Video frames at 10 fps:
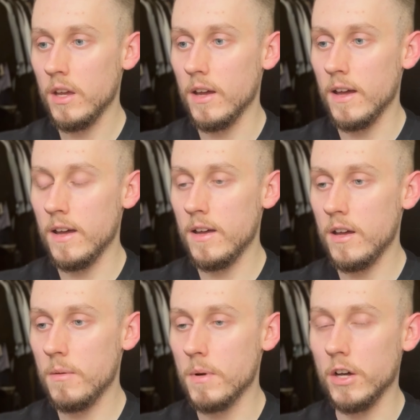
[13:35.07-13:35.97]

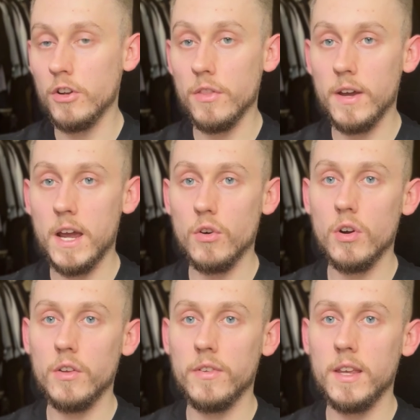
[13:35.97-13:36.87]
Another error
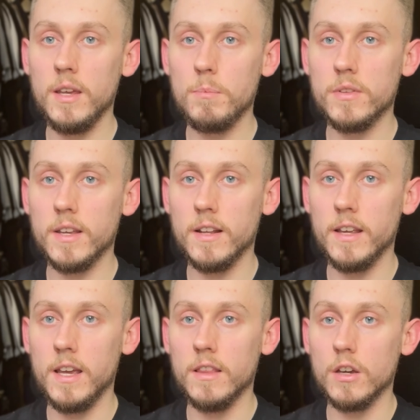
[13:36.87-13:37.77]
I see,
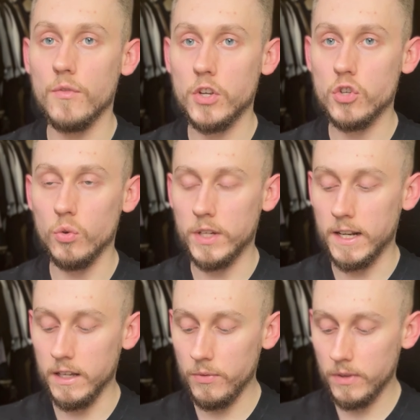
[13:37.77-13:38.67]
particularly in the conventional
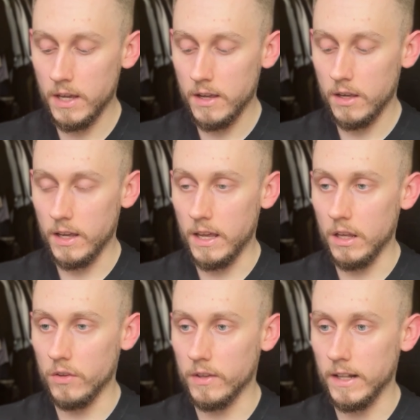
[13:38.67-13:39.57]
deadlift,
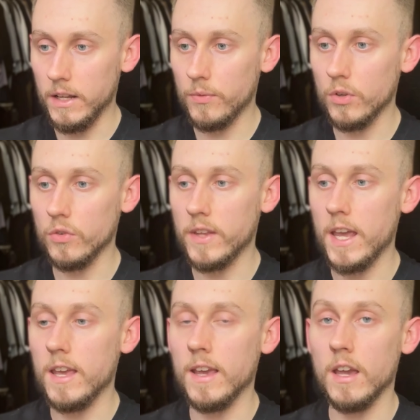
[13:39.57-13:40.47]
is lifters
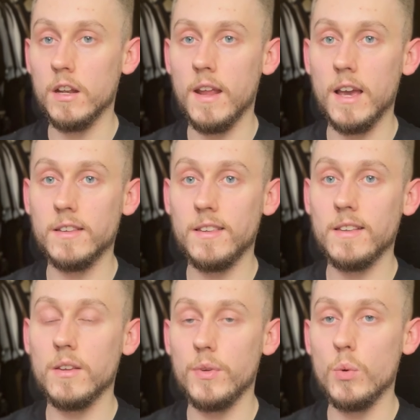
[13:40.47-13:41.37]
taking an
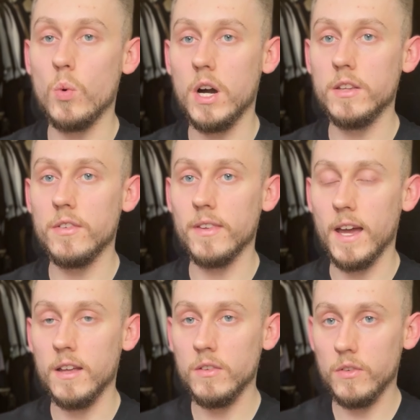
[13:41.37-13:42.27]
excessively wide
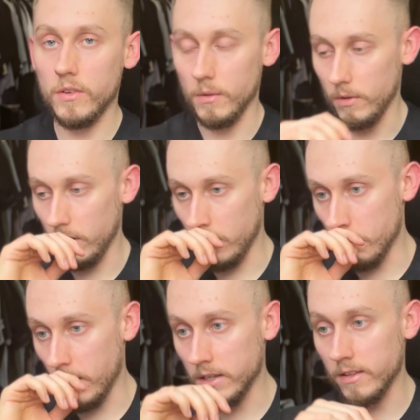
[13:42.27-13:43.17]
stance
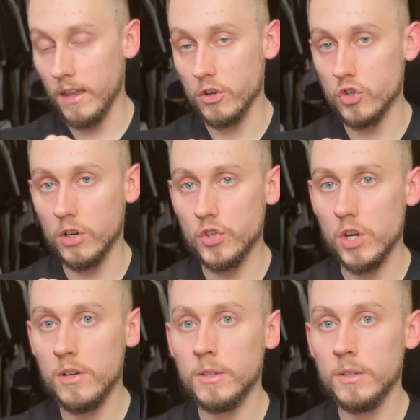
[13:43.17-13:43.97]
compared to their structure.